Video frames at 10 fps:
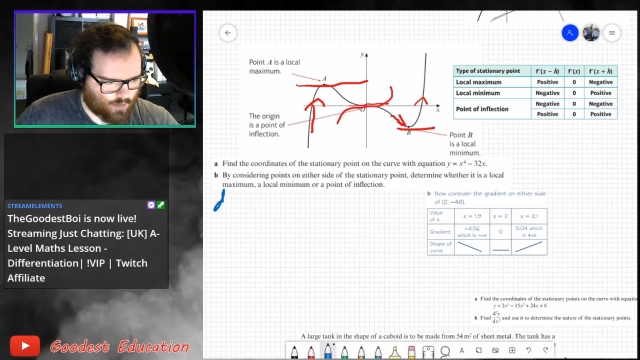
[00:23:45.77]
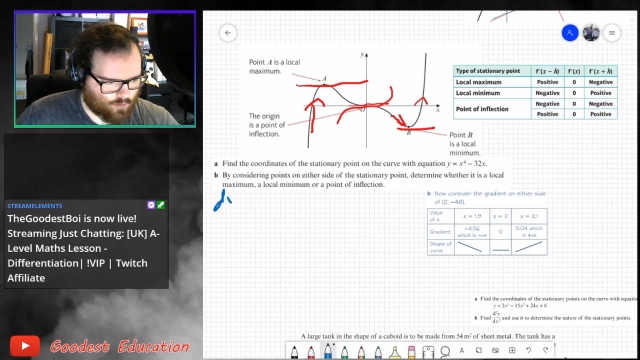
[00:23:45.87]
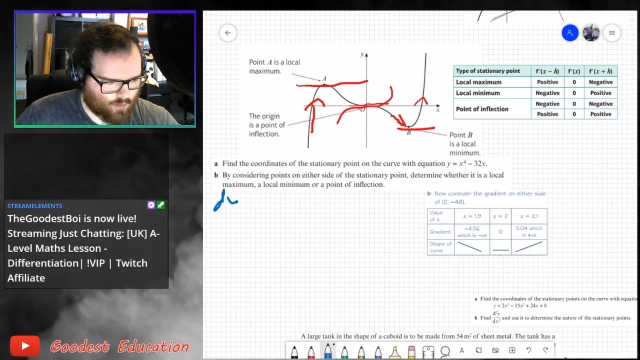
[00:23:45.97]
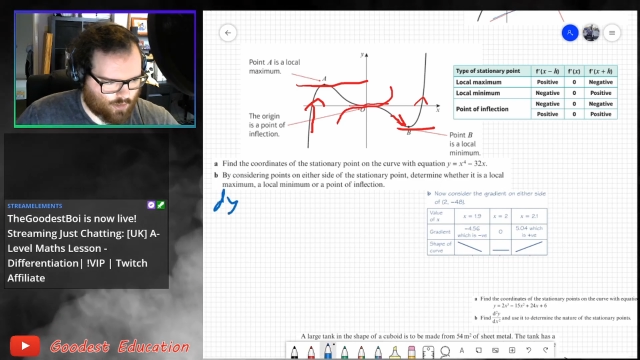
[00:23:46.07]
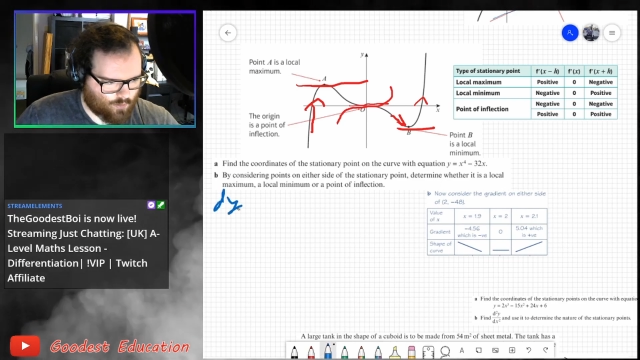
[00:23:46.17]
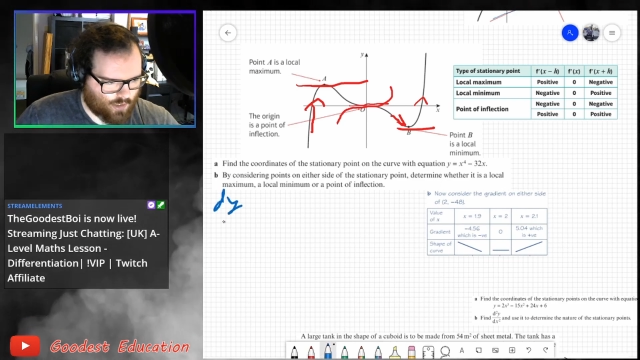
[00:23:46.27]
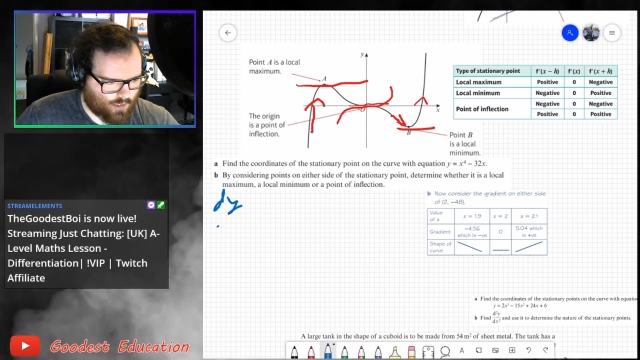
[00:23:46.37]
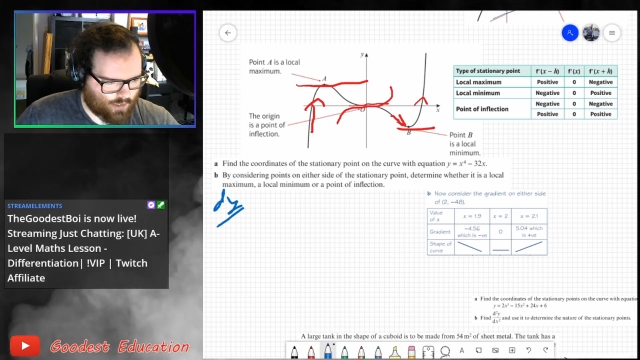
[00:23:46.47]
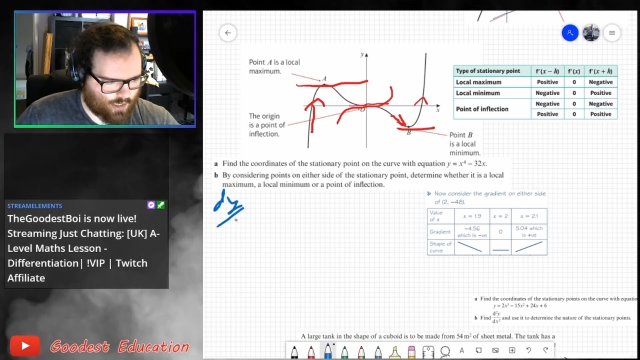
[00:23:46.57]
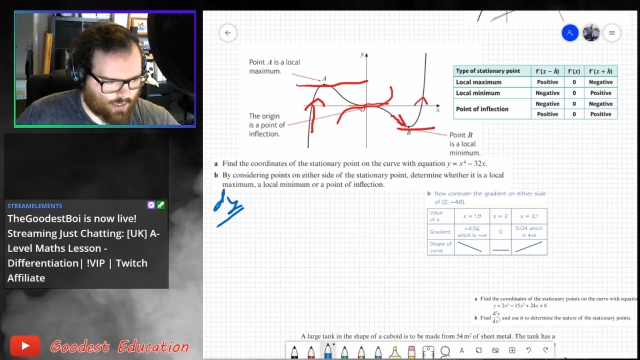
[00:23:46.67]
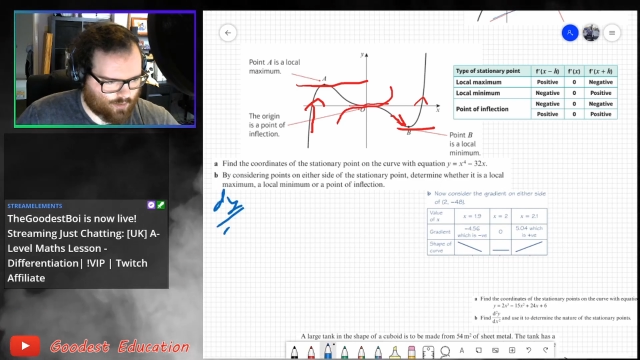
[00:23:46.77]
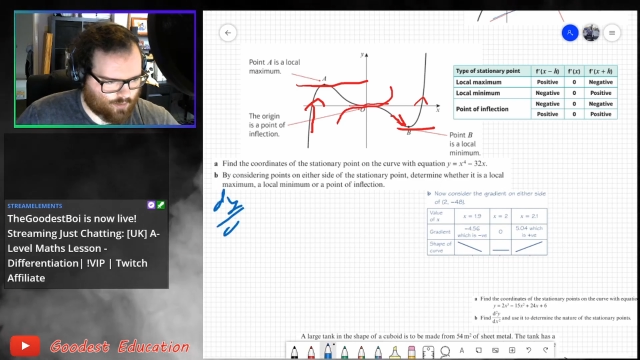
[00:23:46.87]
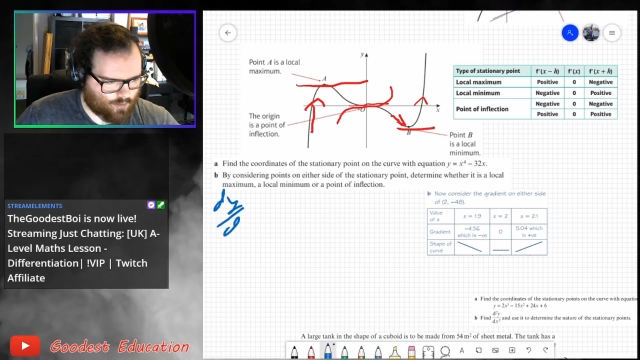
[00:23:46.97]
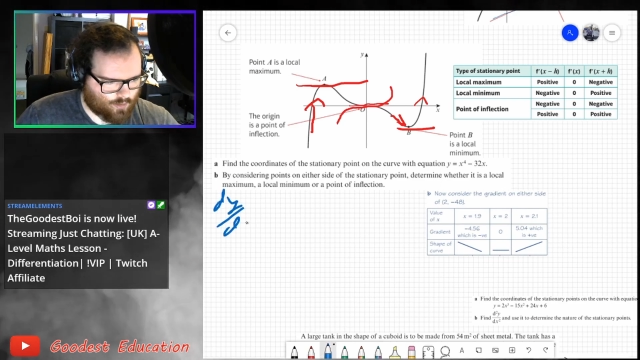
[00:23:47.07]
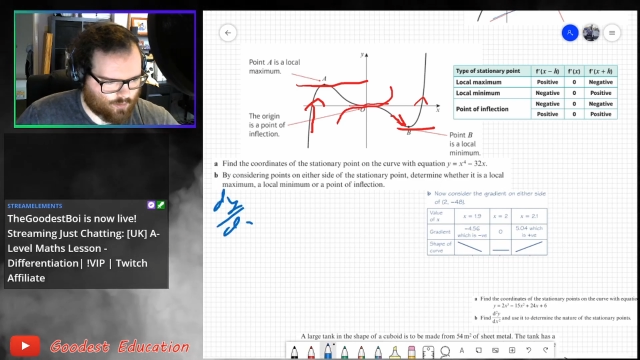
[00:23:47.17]
dy
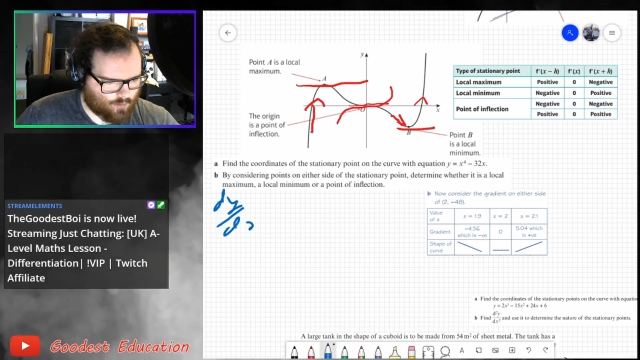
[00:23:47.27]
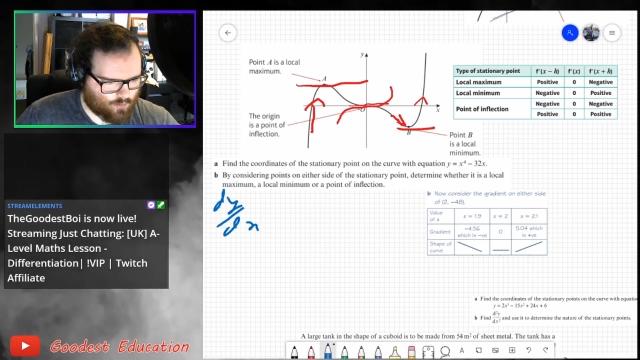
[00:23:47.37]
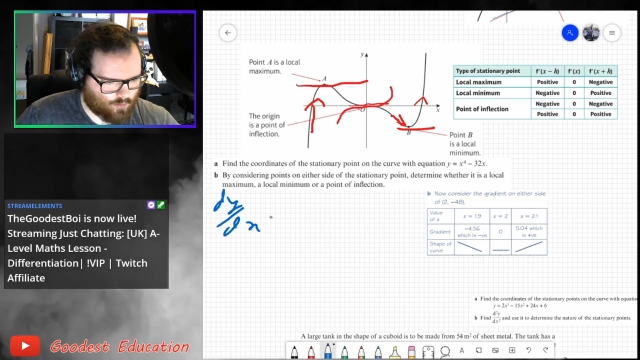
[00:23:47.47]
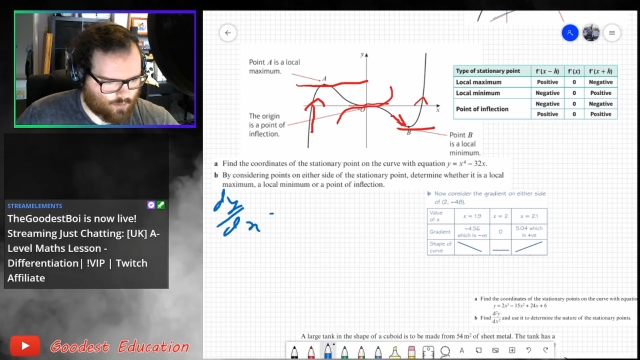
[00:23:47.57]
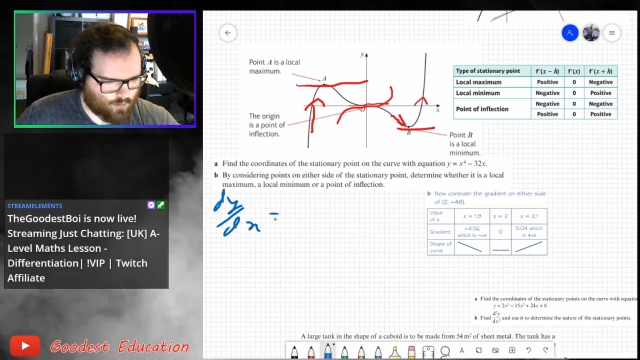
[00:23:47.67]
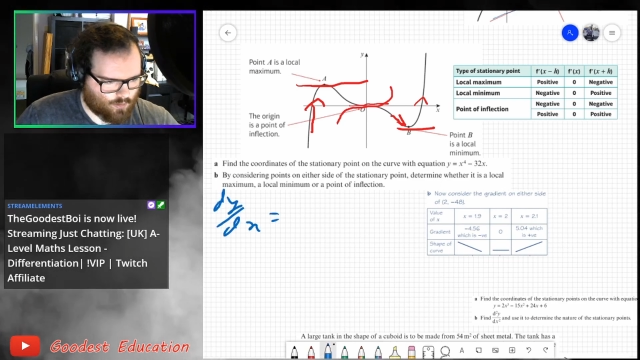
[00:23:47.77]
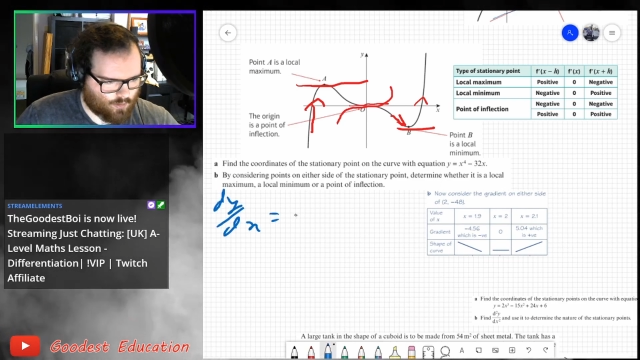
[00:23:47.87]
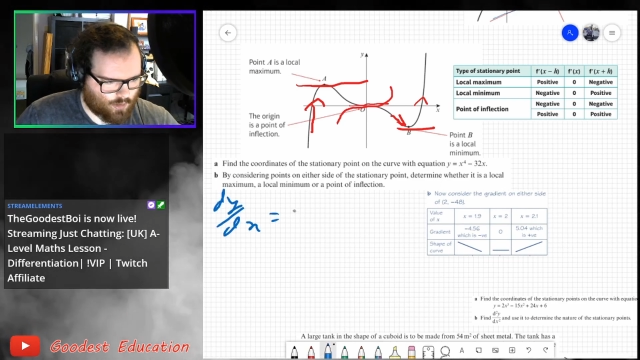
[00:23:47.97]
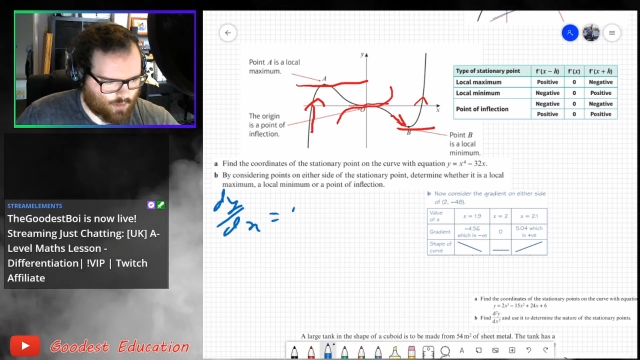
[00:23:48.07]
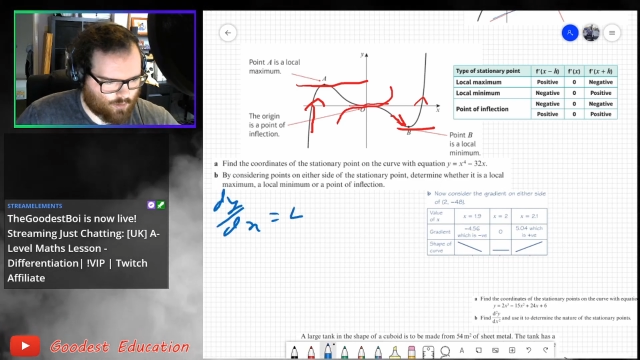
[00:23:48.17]
dx is